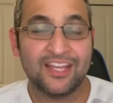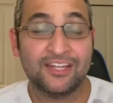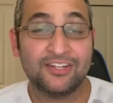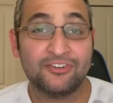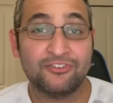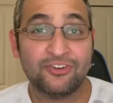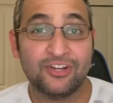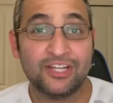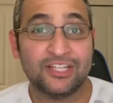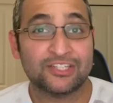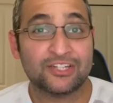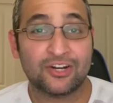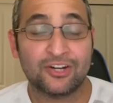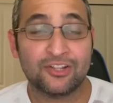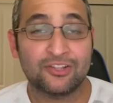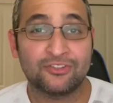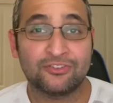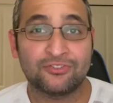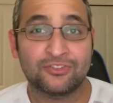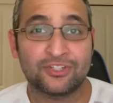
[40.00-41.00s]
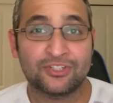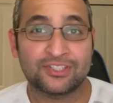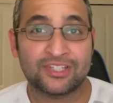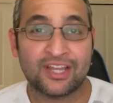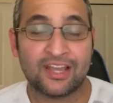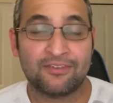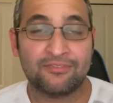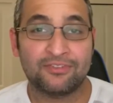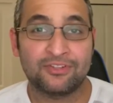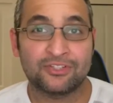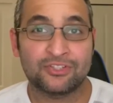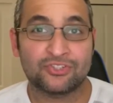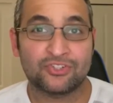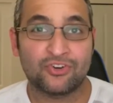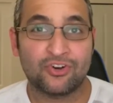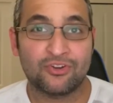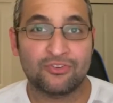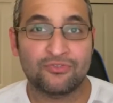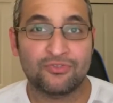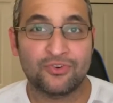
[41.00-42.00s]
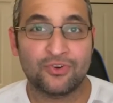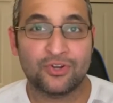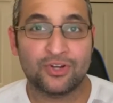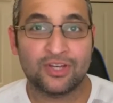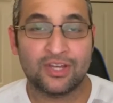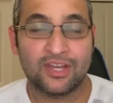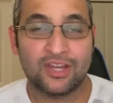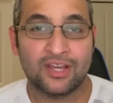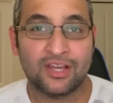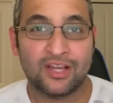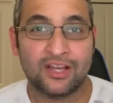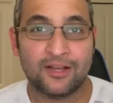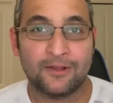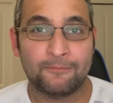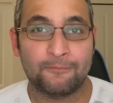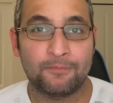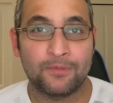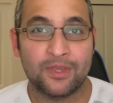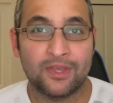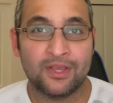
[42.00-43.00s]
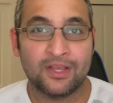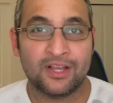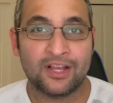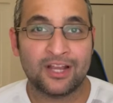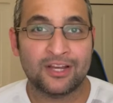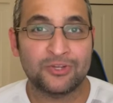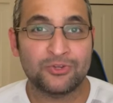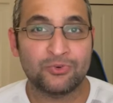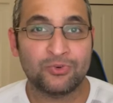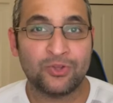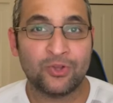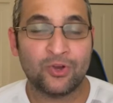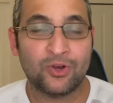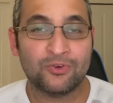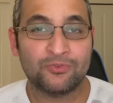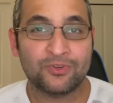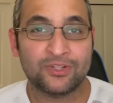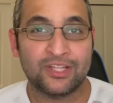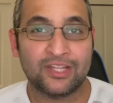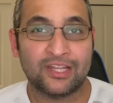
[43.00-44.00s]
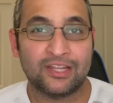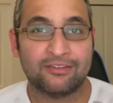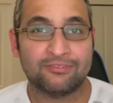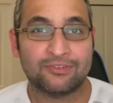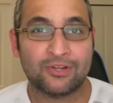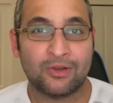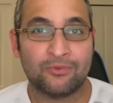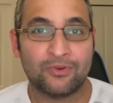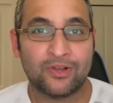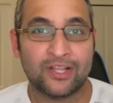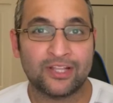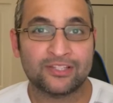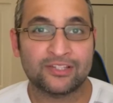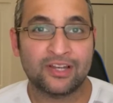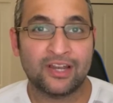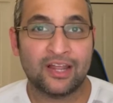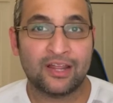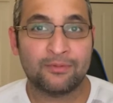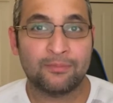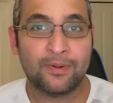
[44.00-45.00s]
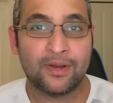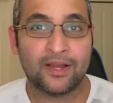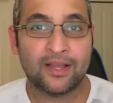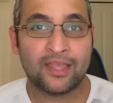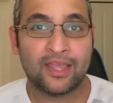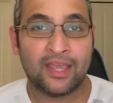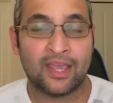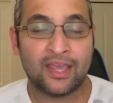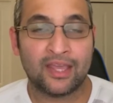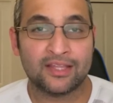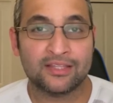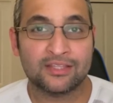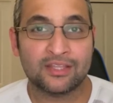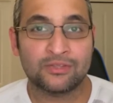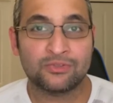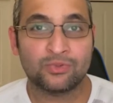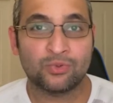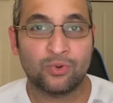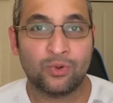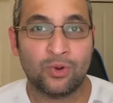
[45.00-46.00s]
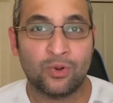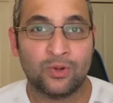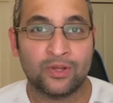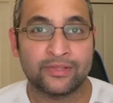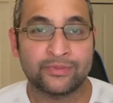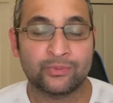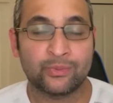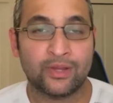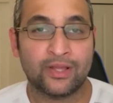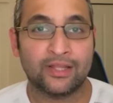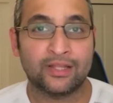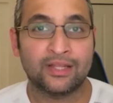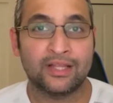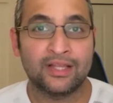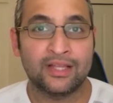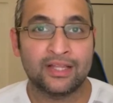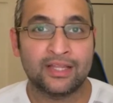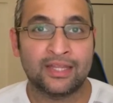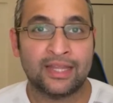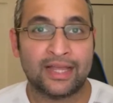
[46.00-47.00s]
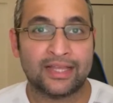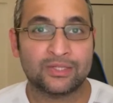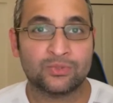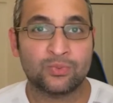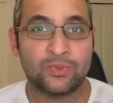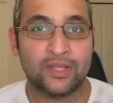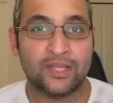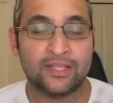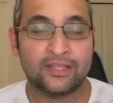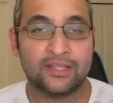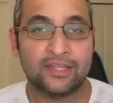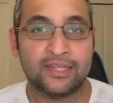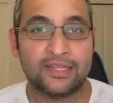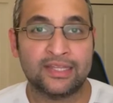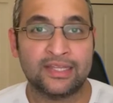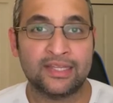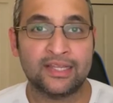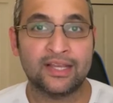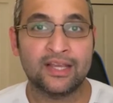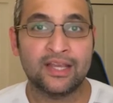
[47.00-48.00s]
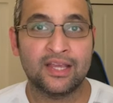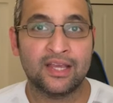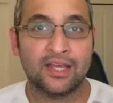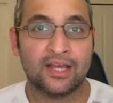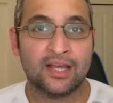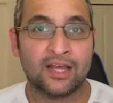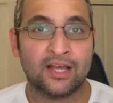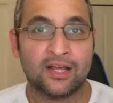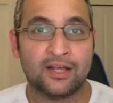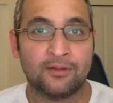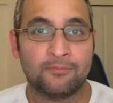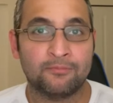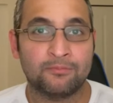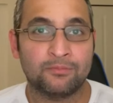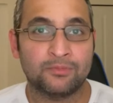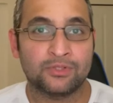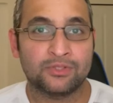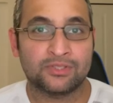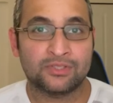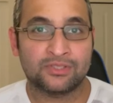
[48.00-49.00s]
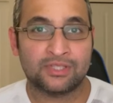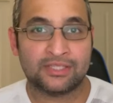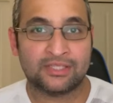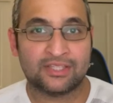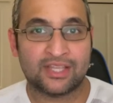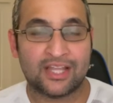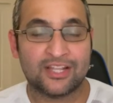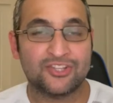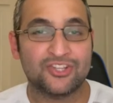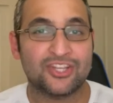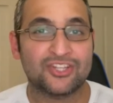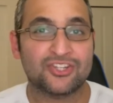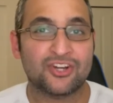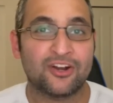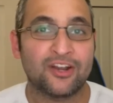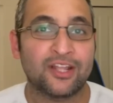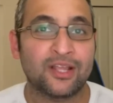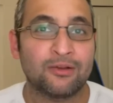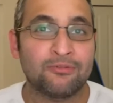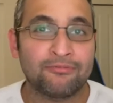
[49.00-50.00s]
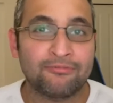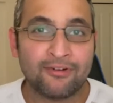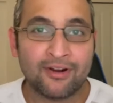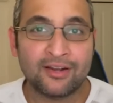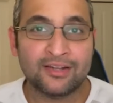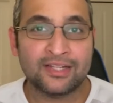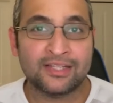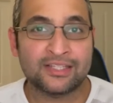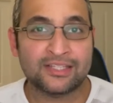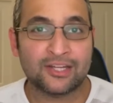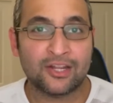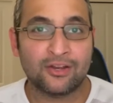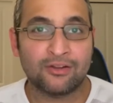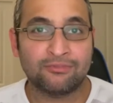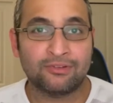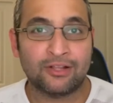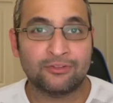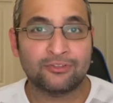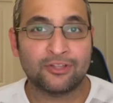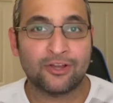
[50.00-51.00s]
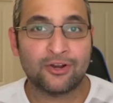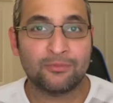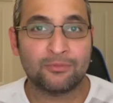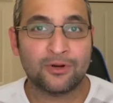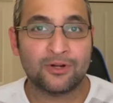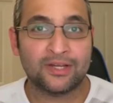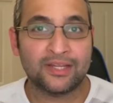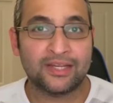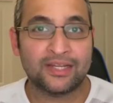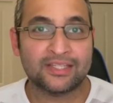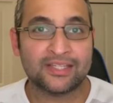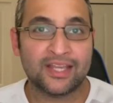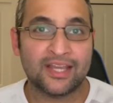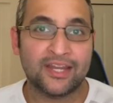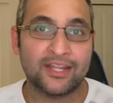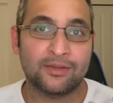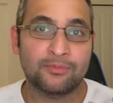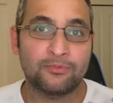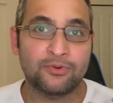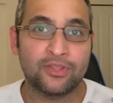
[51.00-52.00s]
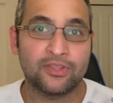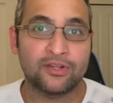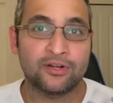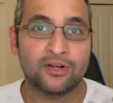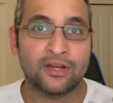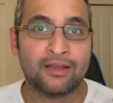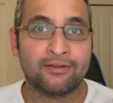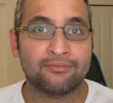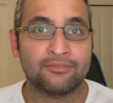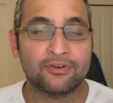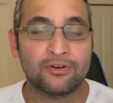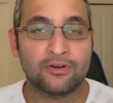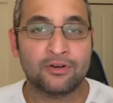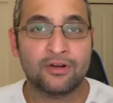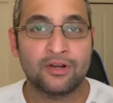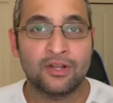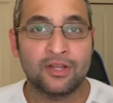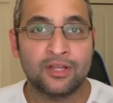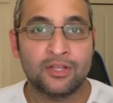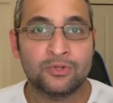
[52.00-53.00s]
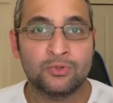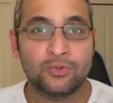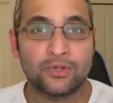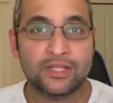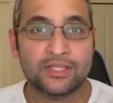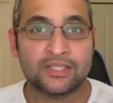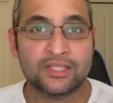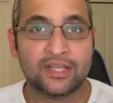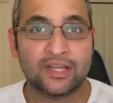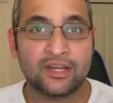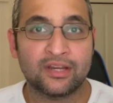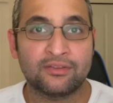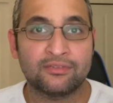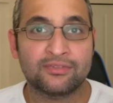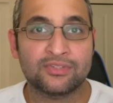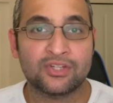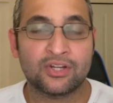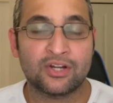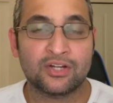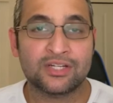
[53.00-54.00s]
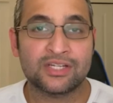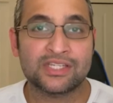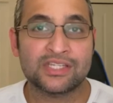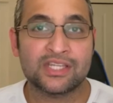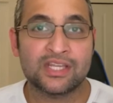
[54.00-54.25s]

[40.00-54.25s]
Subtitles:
really started the first half in a strong foot, continuing on where they left off against Gladbach and Sassuolo as well last week in the league. Sanchez starting up front instead of Lautaro Martinez getting a breather after two consecutive starts.